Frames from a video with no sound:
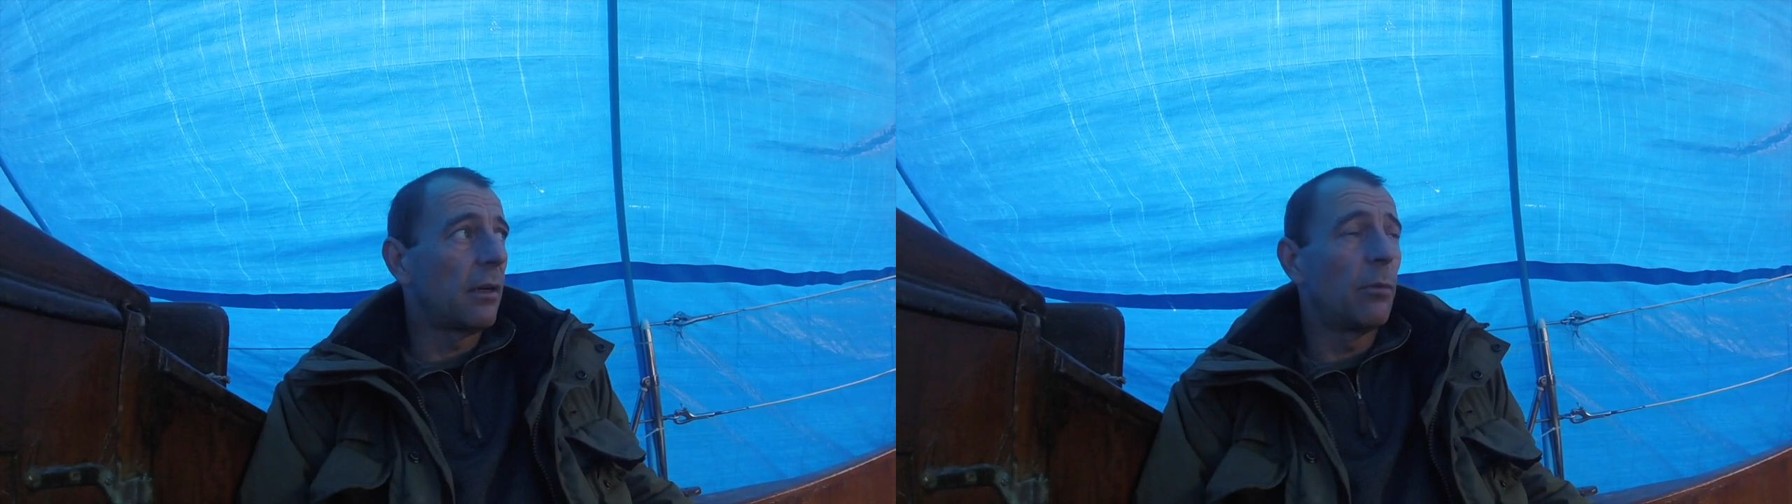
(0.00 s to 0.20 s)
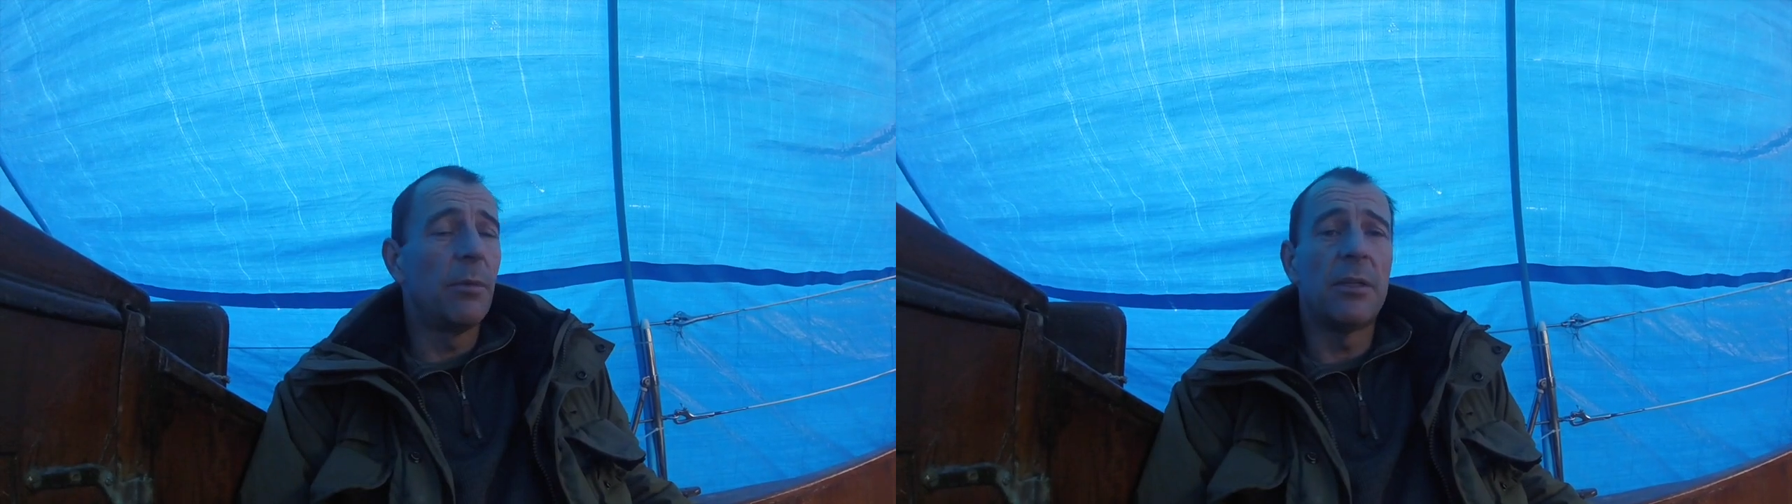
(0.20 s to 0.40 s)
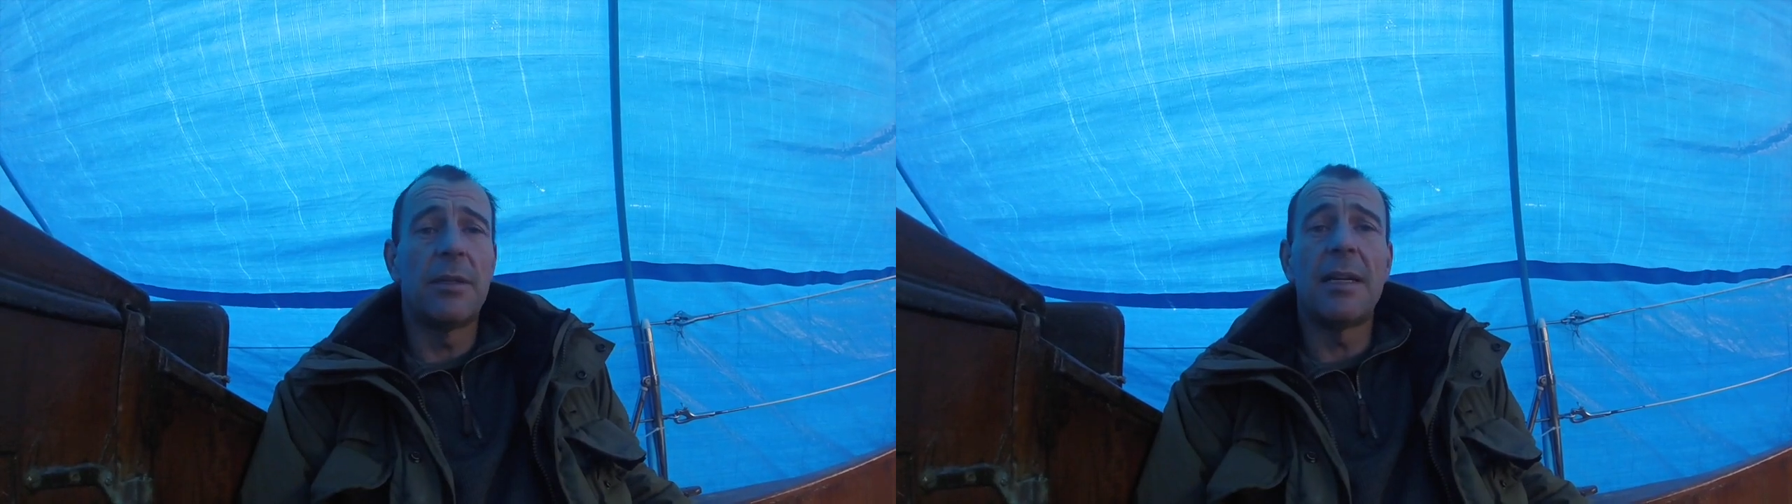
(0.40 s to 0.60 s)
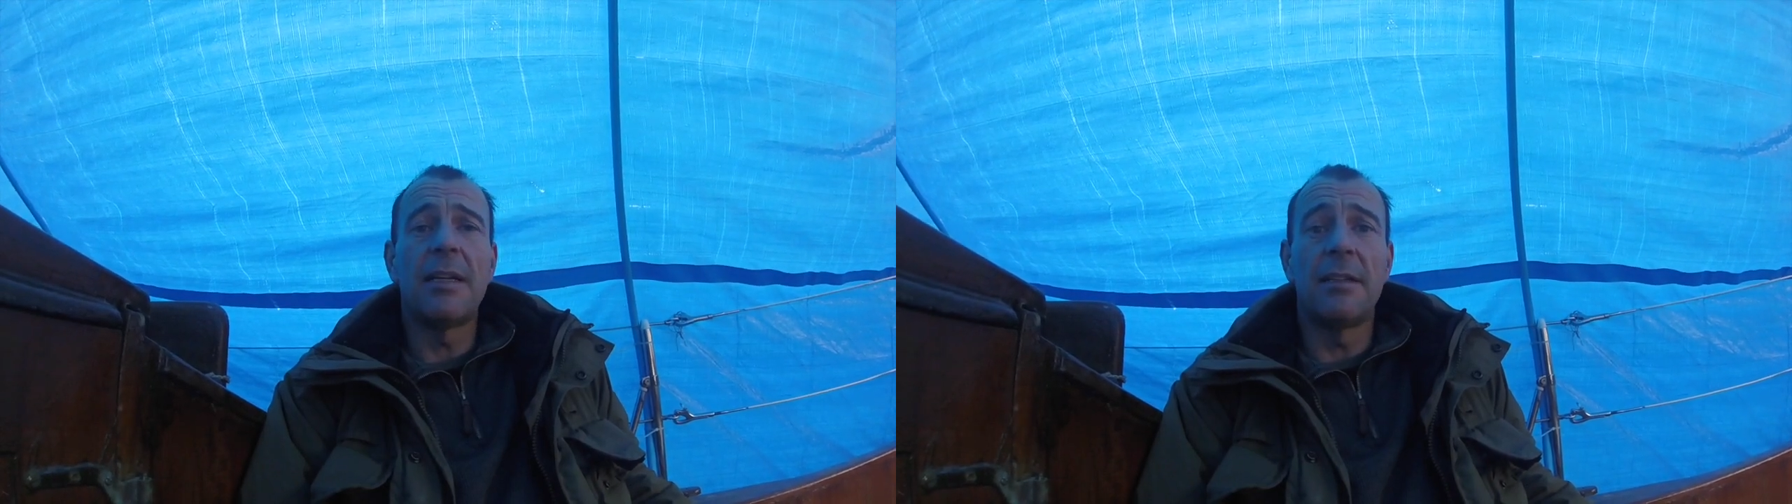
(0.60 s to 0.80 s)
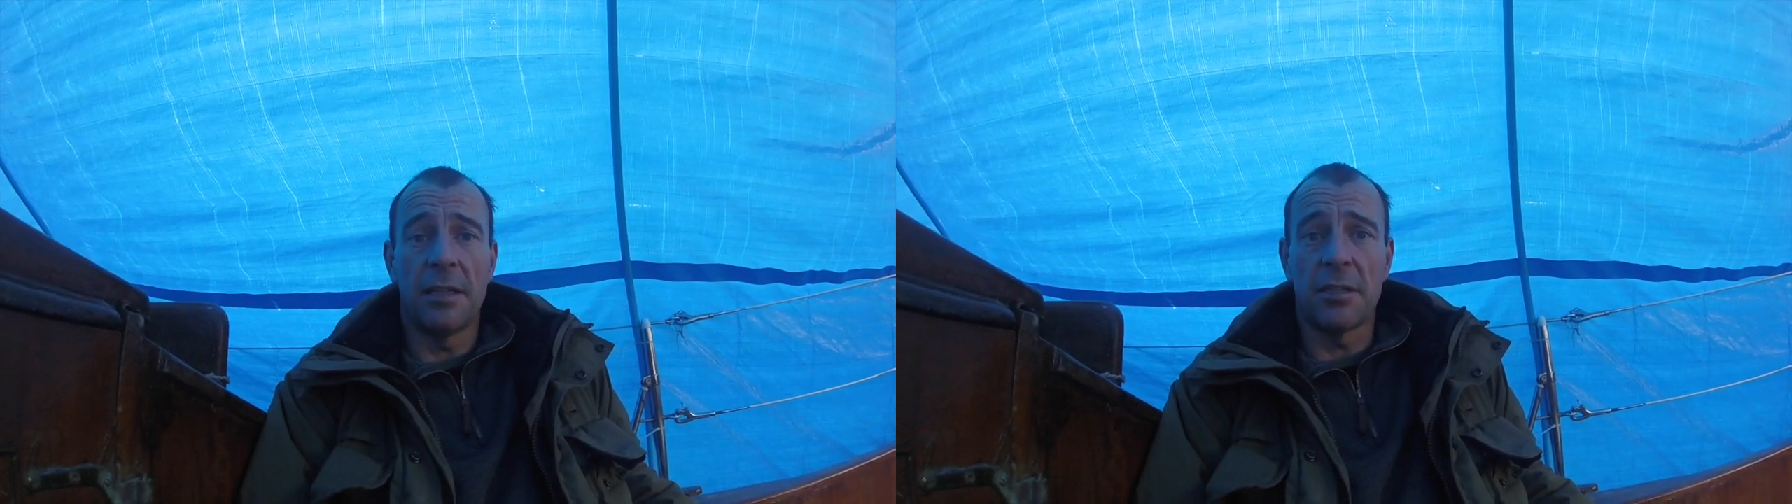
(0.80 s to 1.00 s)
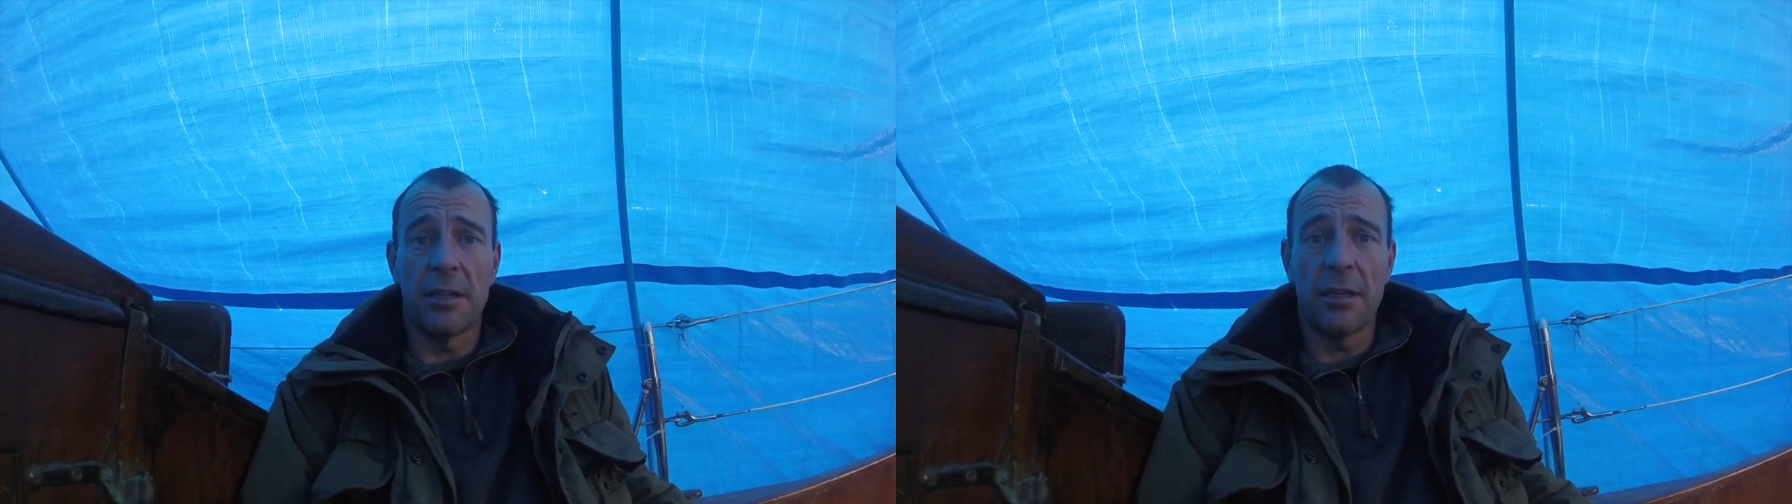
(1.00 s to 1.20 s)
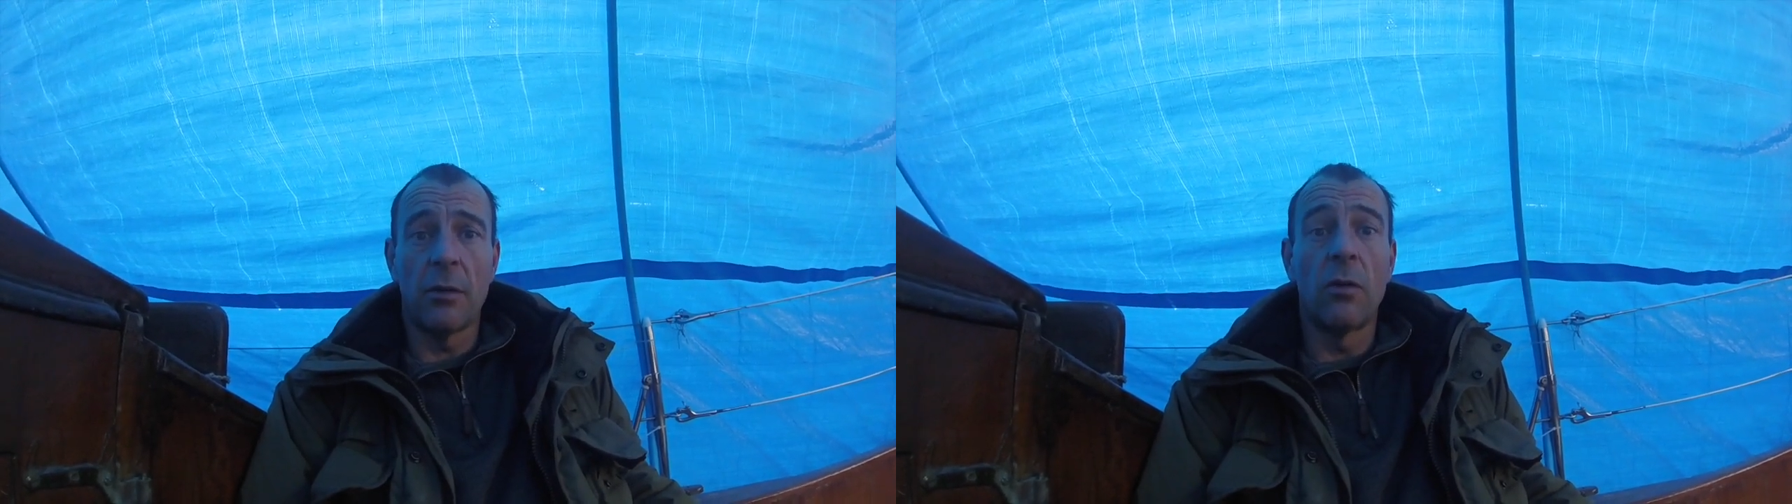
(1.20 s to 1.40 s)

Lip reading: I wouldn't be doing any this year